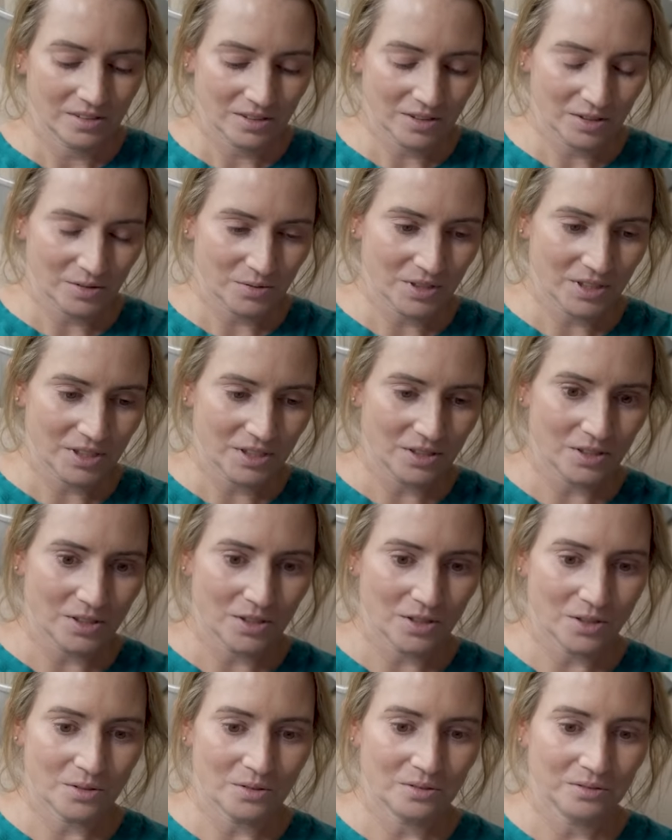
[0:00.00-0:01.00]
There we
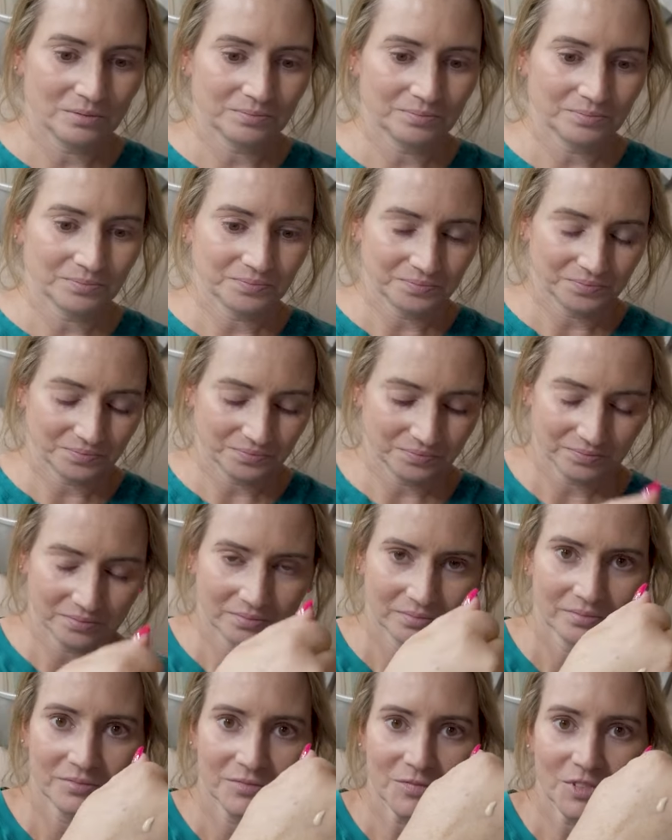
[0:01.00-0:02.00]
go.
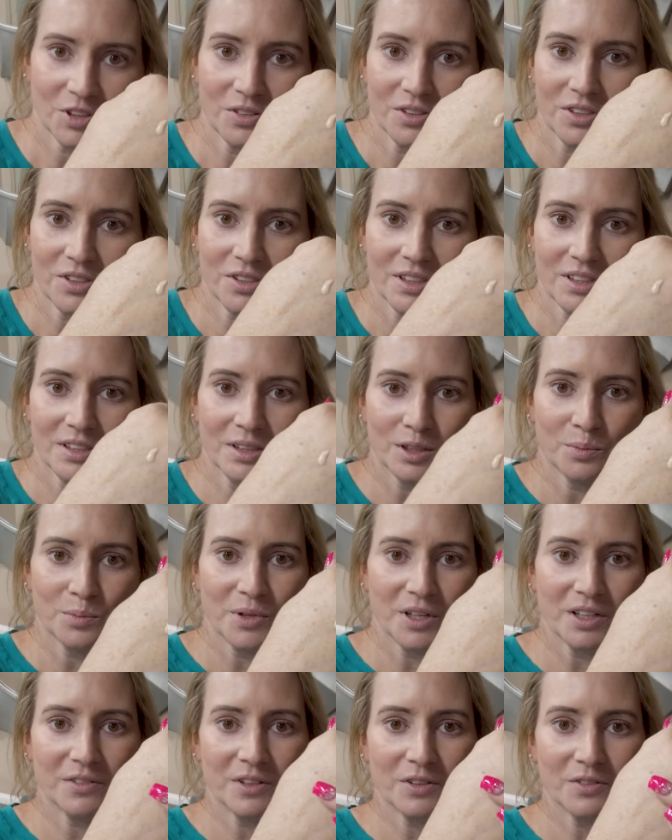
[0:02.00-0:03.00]
So there's a little
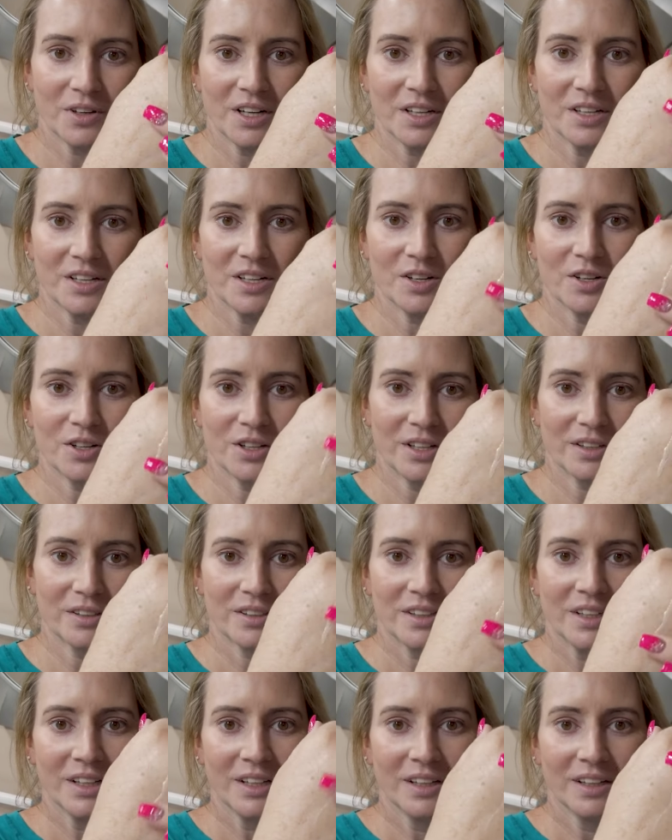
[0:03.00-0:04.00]
bit of it right here, and
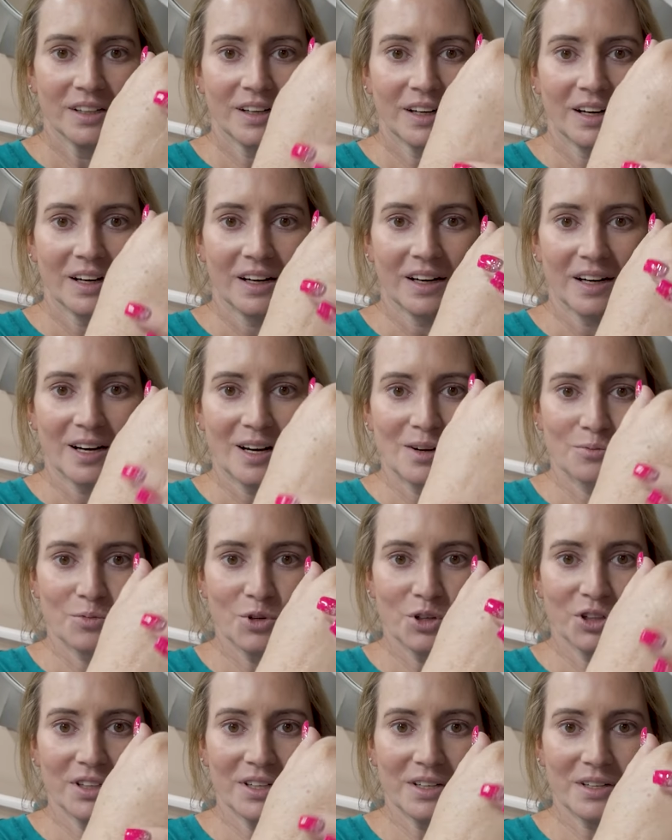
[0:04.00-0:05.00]
it uh,
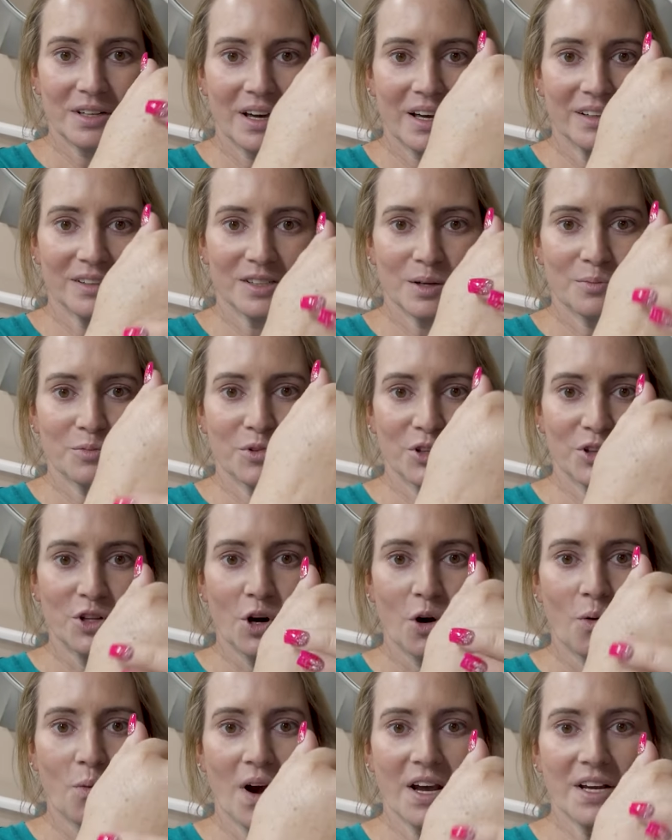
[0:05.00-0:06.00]
really ends up with
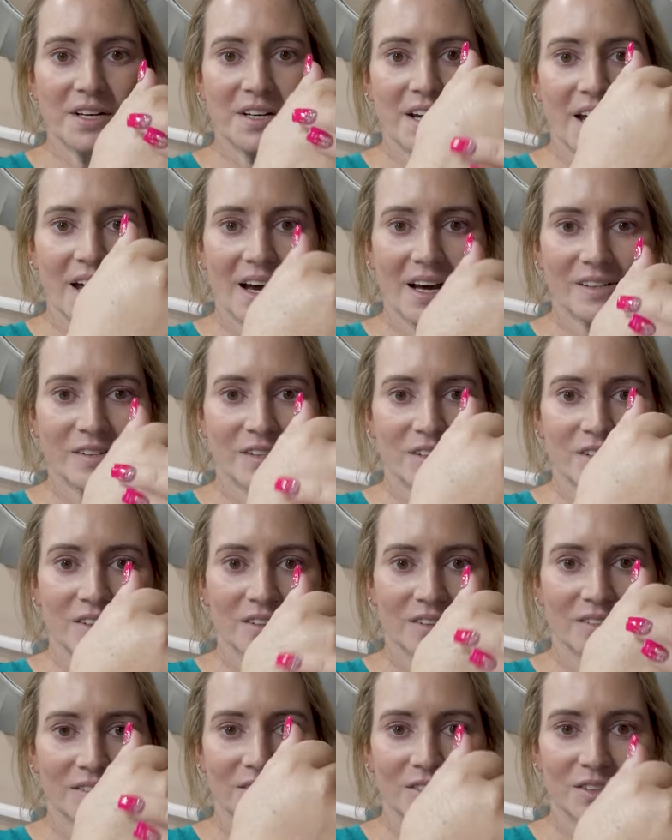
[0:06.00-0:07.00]
no white cast.
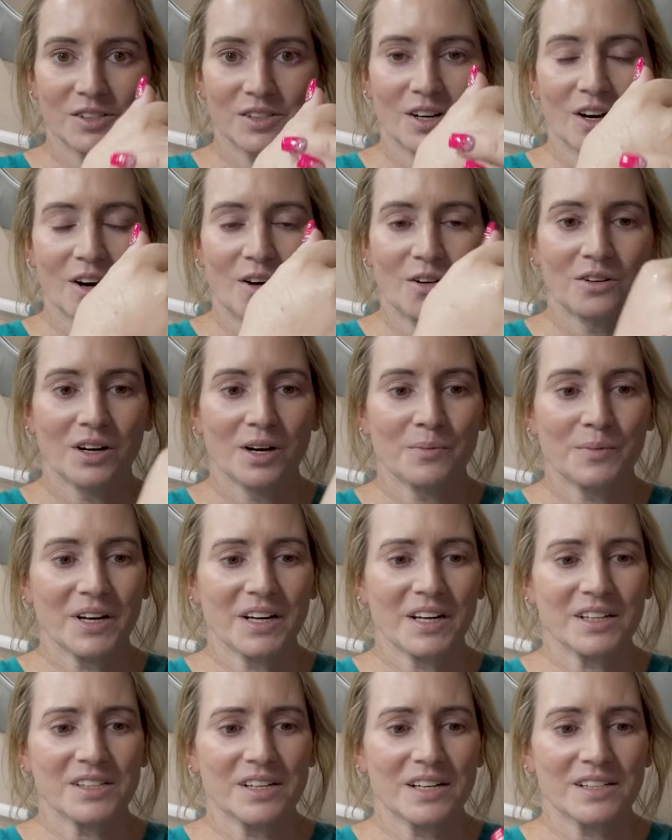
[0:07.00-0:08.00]
So, I mean,
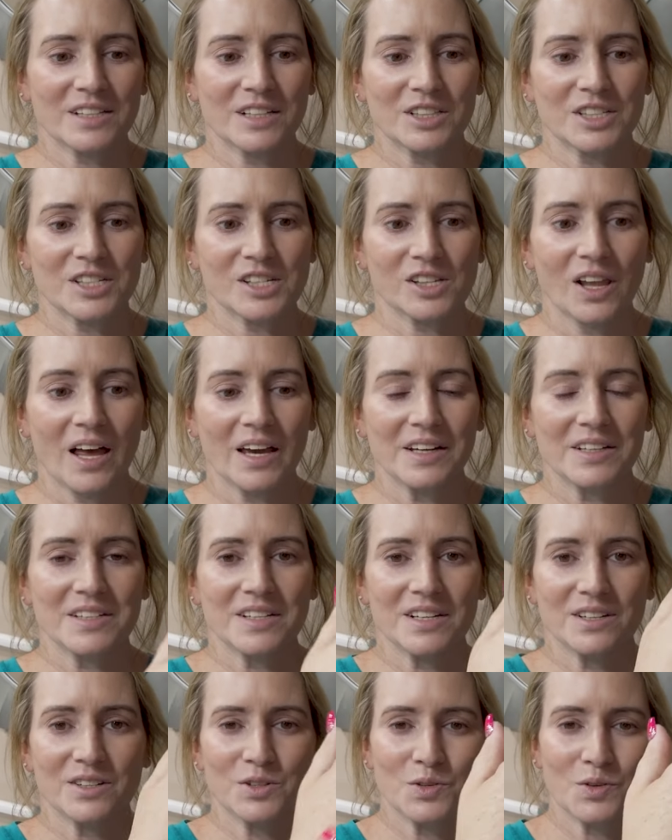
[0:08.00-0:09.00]
I guess it has a slight
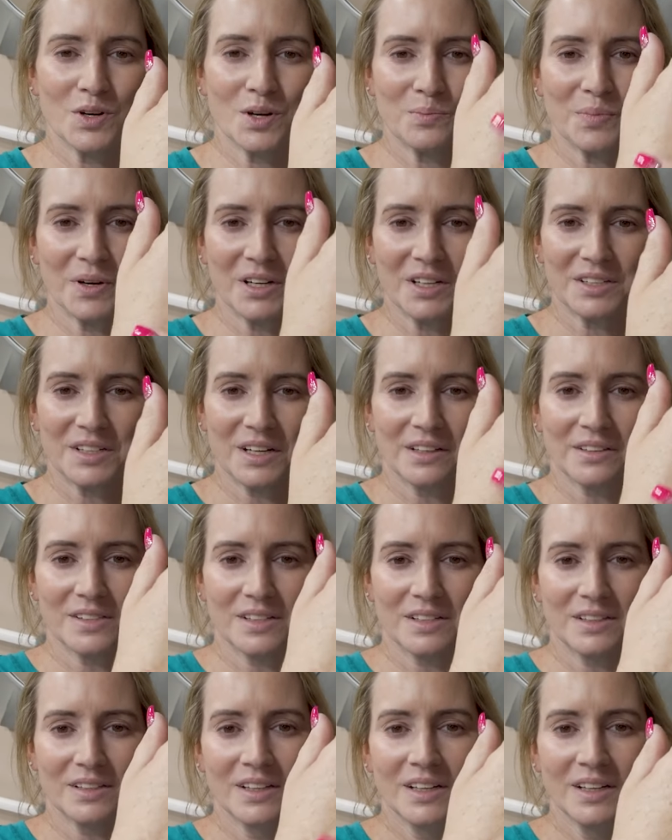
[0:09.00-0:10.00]
tint to it, but it
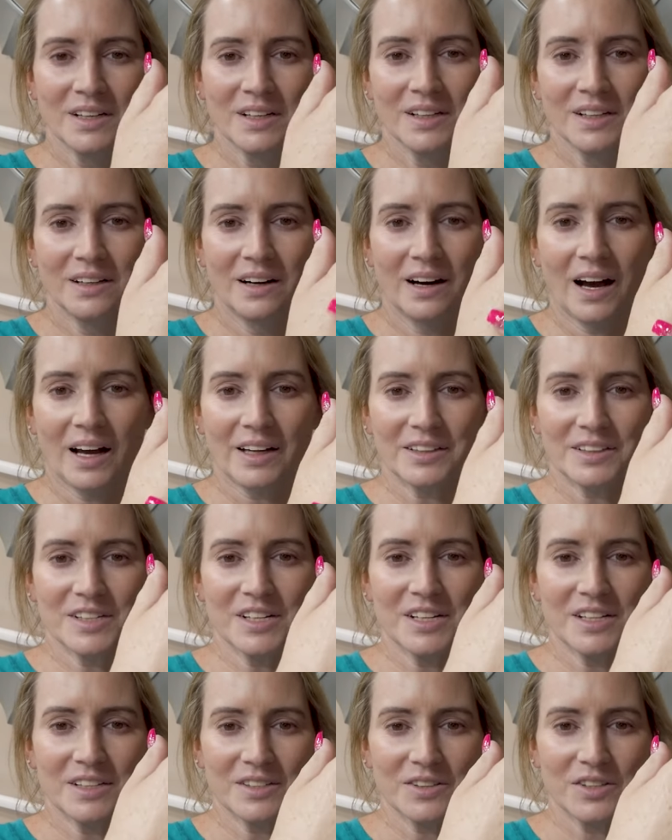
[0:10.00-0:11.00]
doesn't uh,
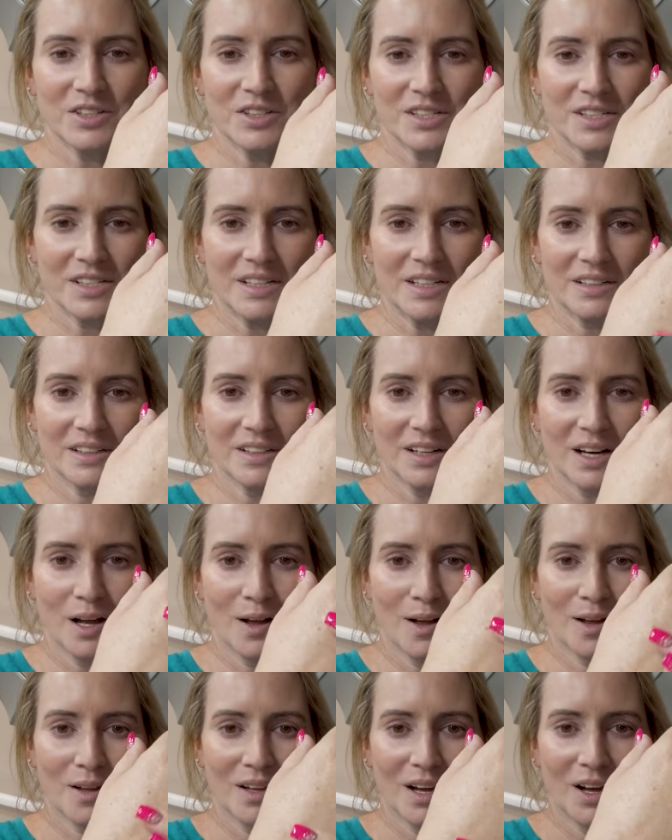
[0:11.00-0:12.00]
tint the skin at
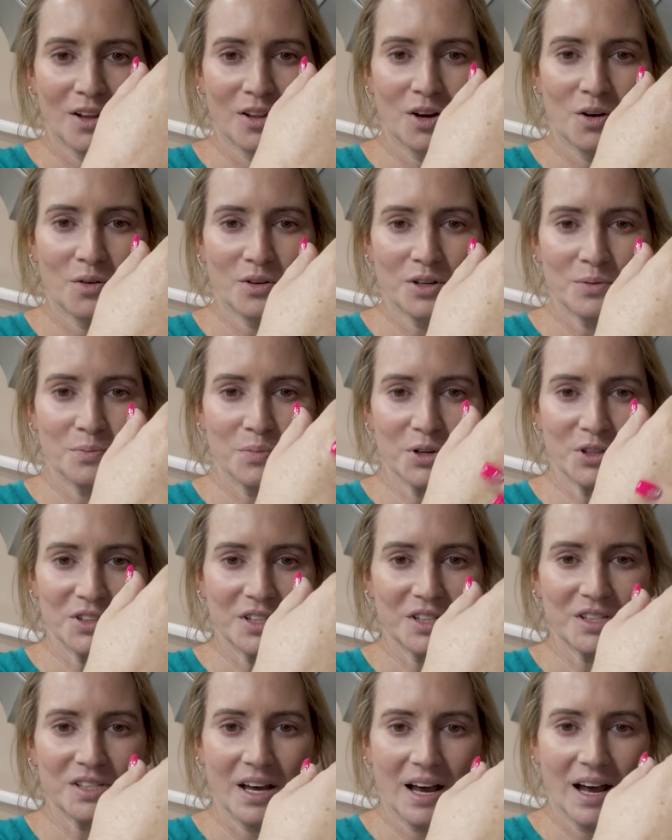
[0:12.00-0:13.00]
all. Although when you put
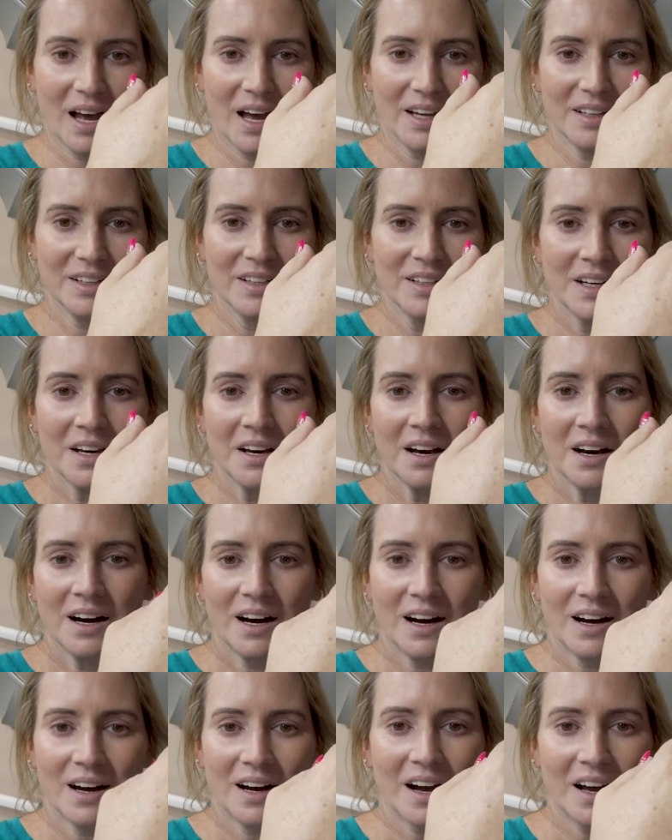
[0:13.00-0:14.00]
this on,
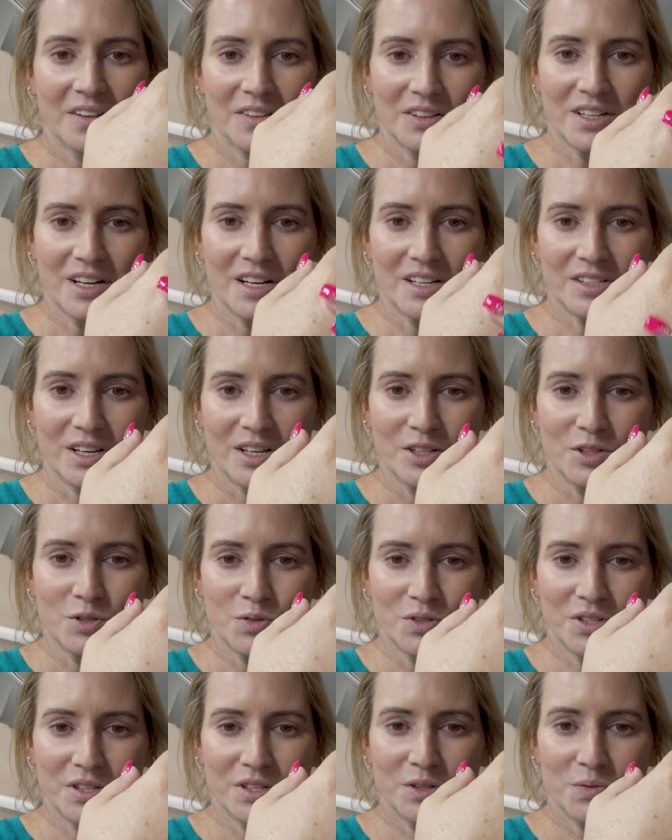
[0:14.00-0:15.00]
uh, on the days I
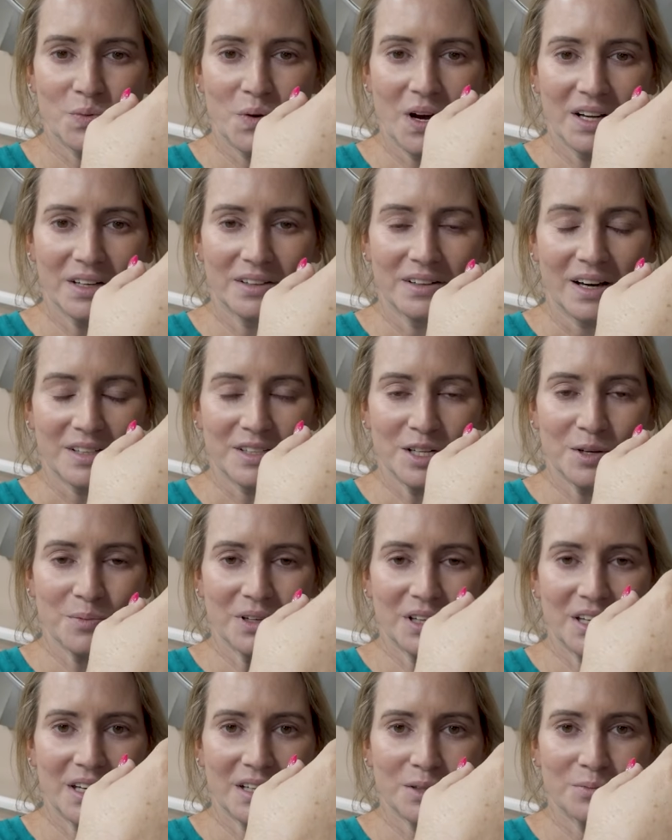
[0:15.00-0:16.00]
use this one, I
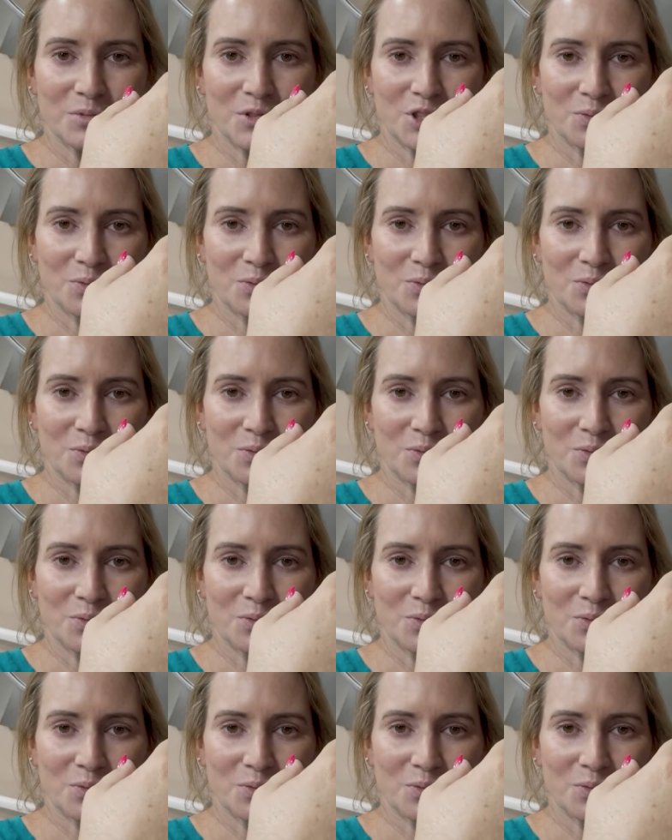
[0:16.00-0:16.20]
typically end up